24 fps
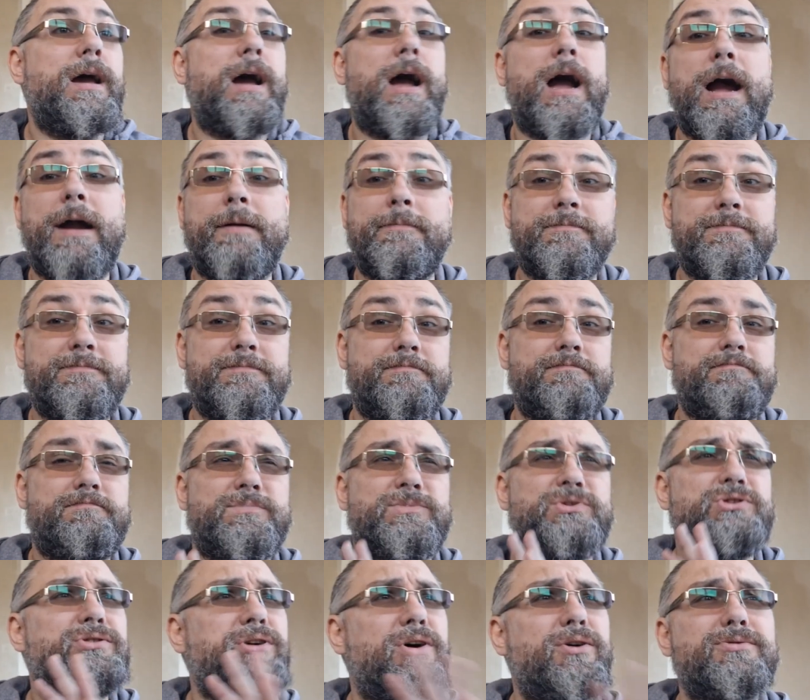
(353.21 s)
I'm
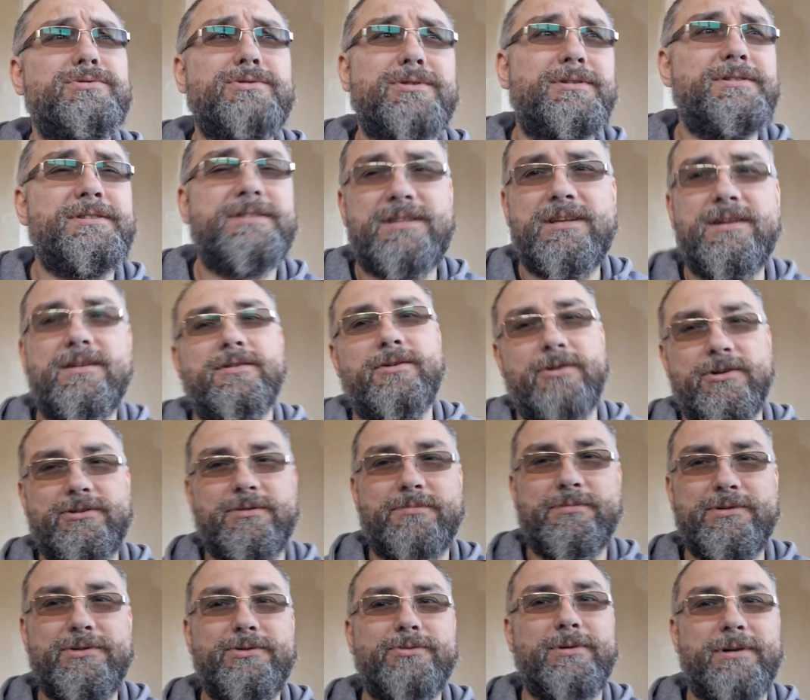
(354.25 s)
totally still going to
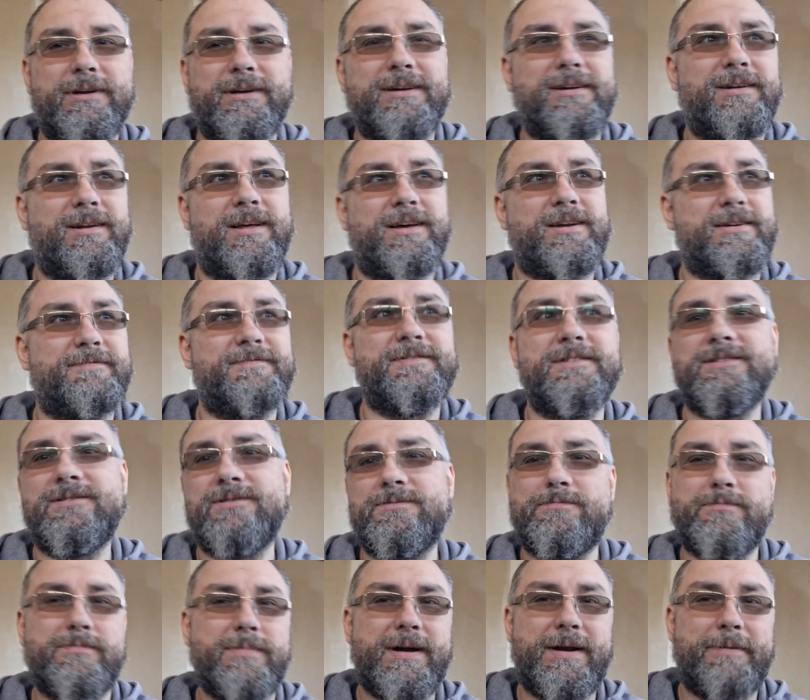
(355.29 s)
be doing a lot of this
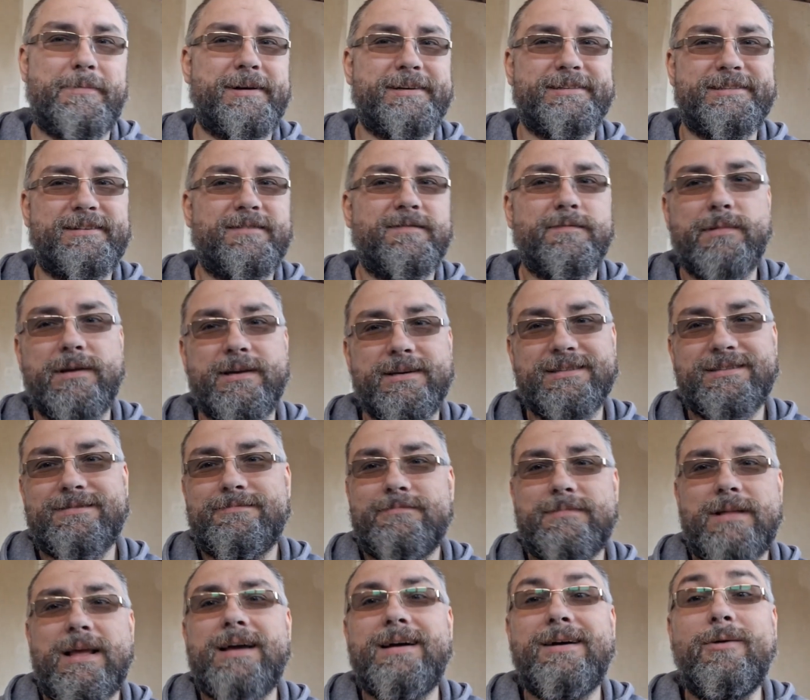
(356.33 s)
by myself because,
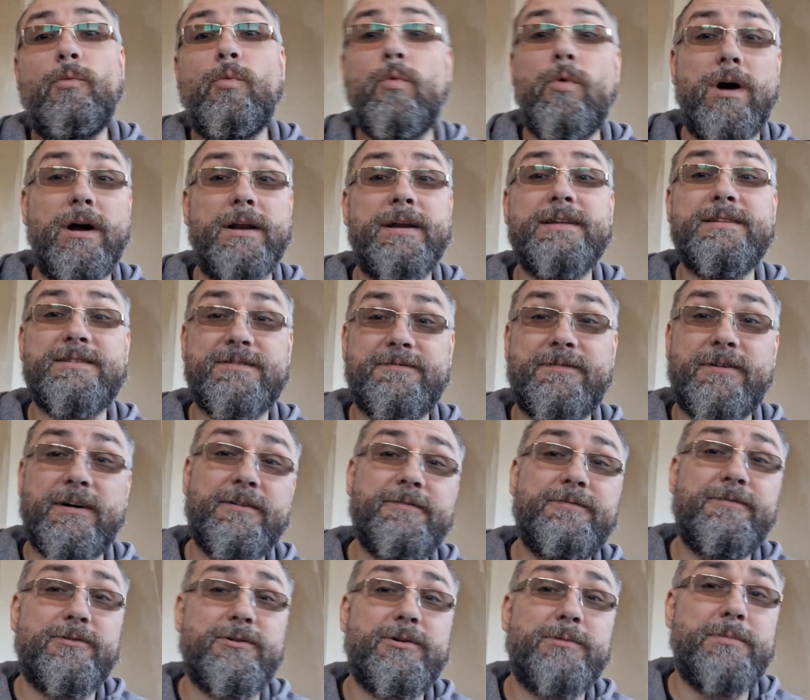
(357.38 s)
one, it's
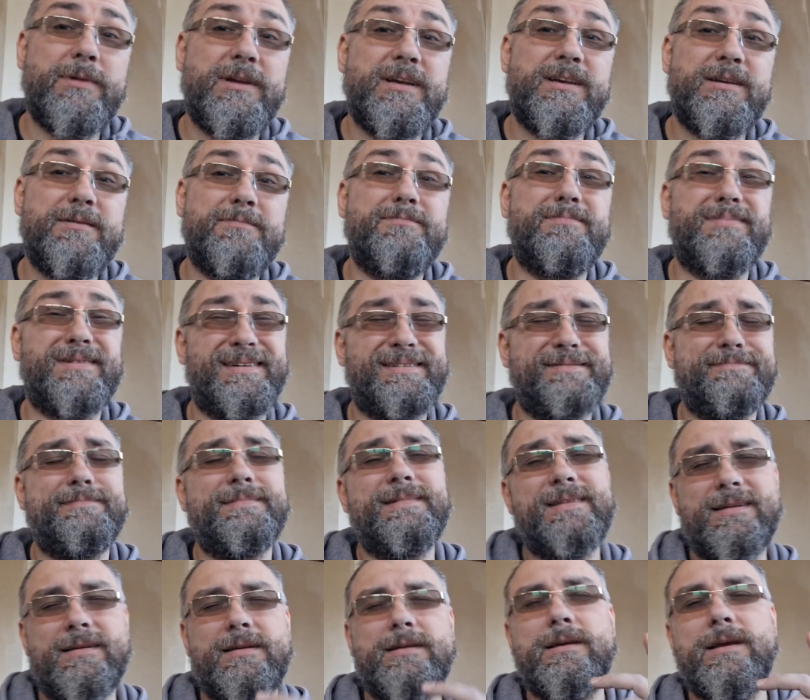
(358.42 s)
fun for me,
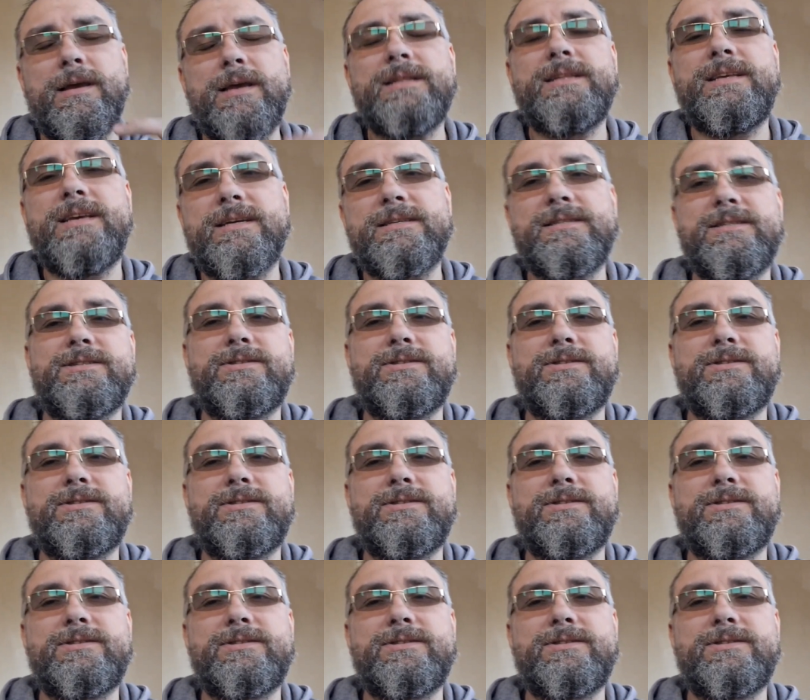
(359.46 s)
but it gets